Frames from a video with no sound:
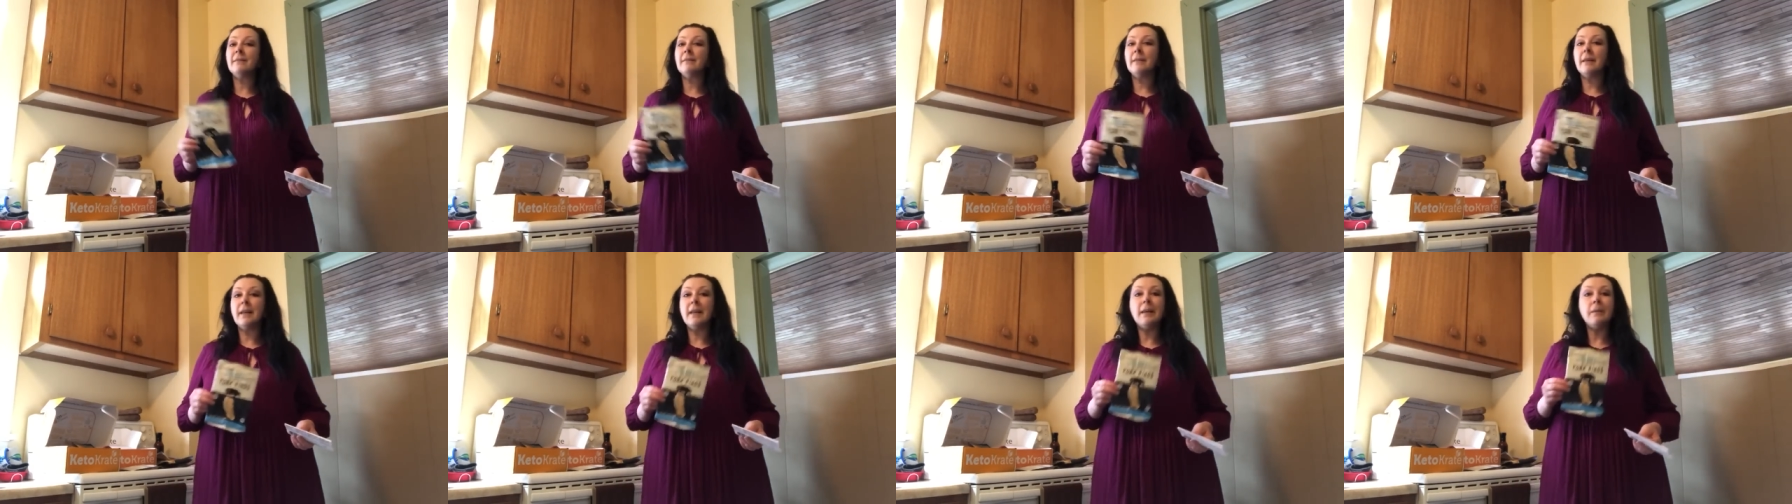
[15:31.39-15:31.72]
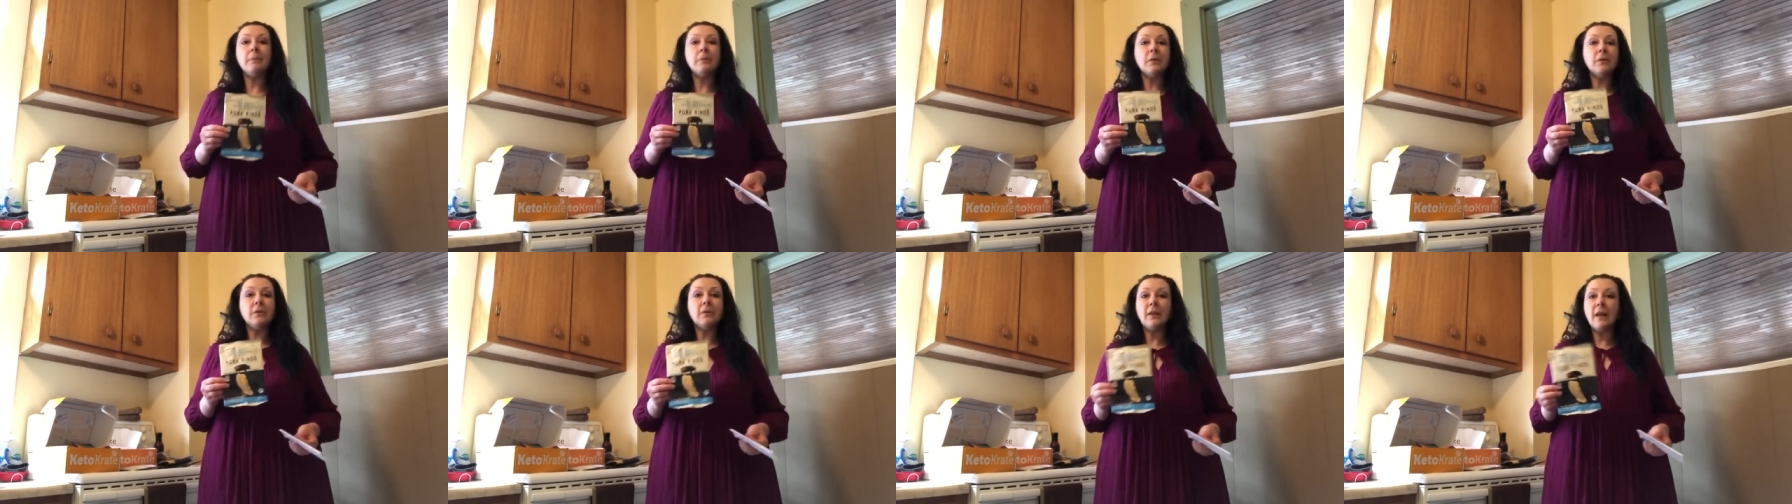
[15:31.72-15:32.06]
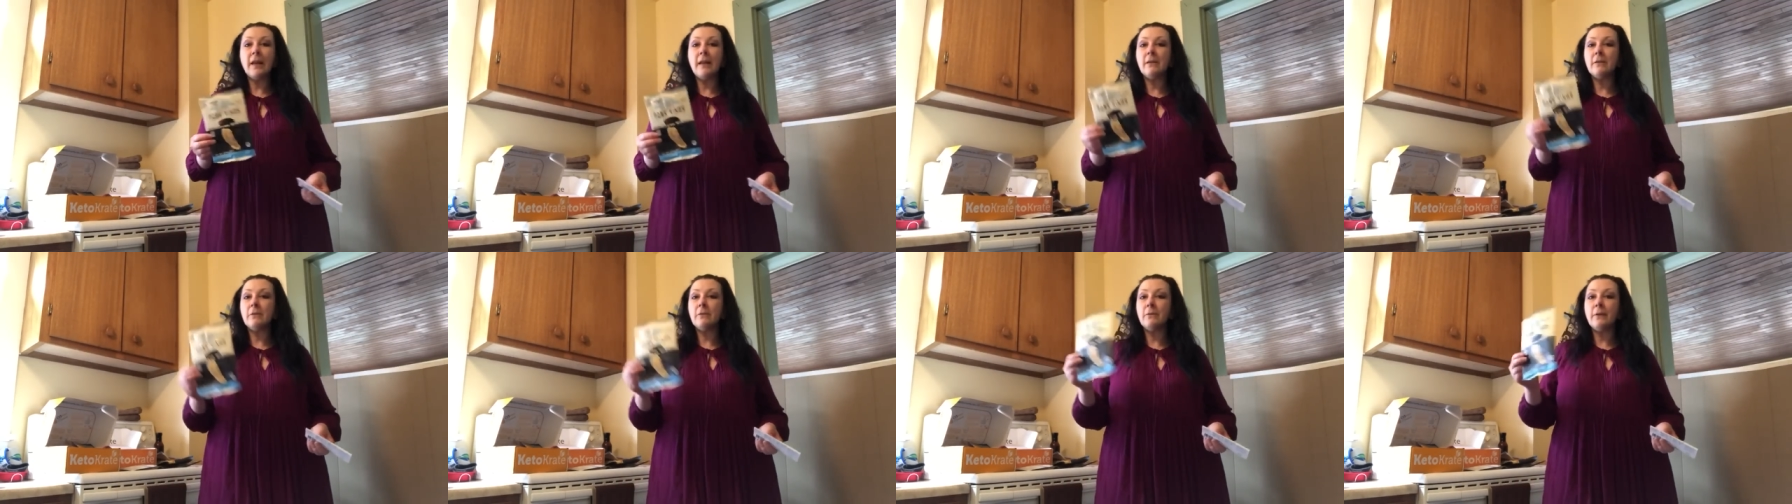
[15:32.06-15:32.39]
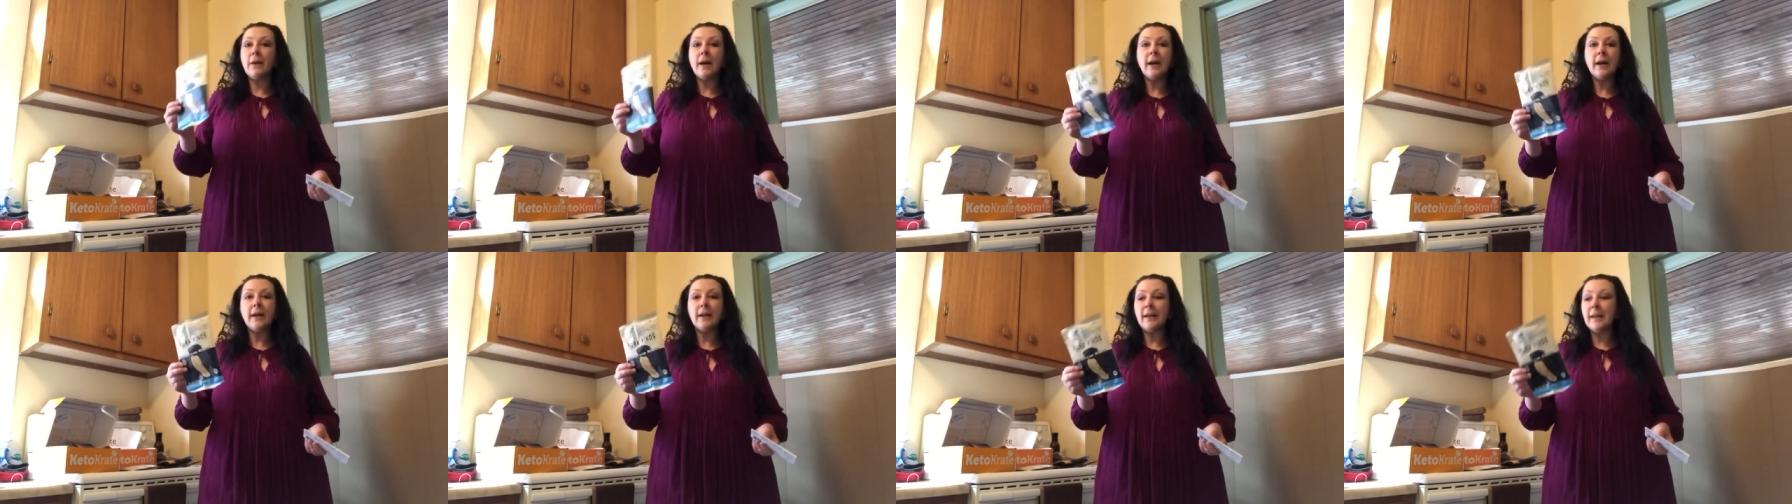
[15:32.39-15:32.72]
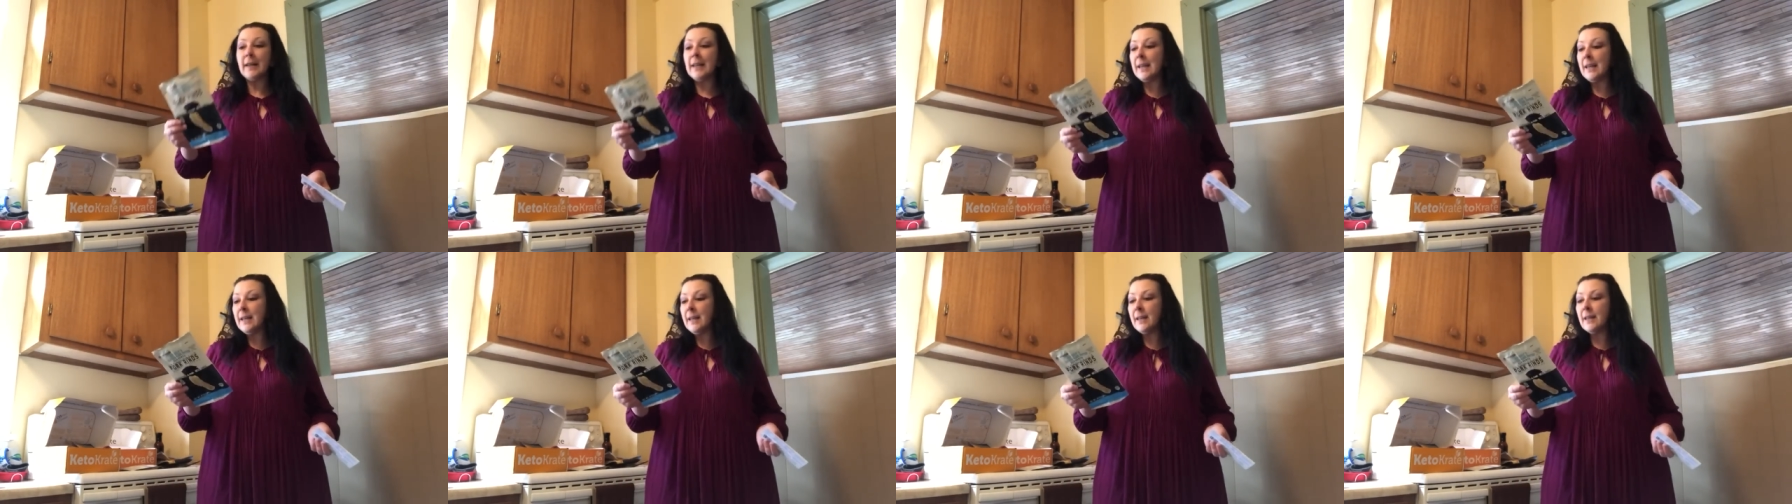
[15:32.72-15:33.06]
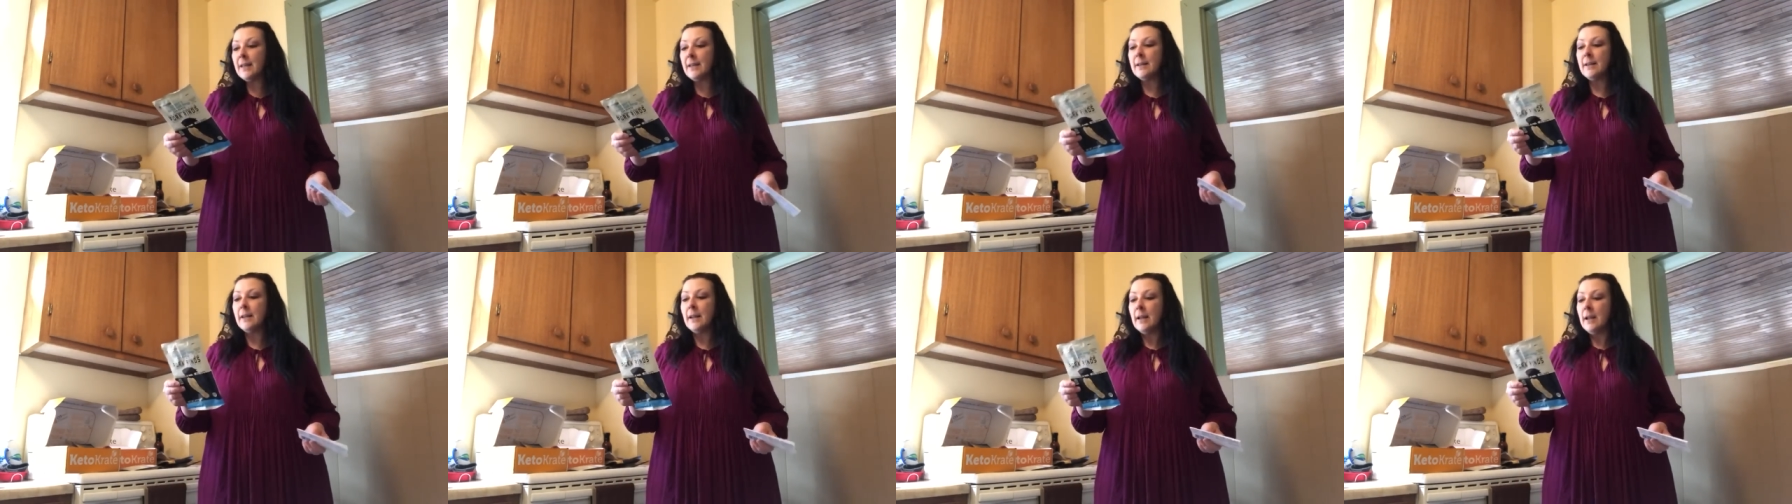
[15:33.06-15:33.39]
They keep you satisfied
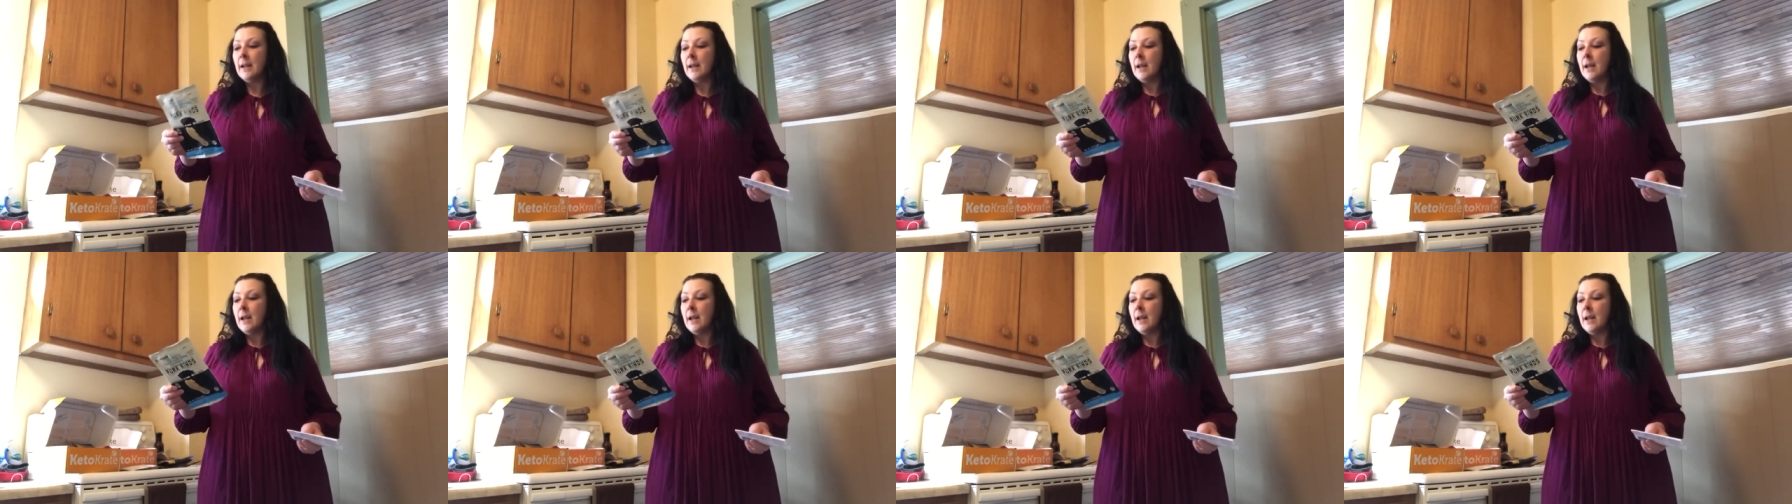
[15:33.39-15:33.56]
again,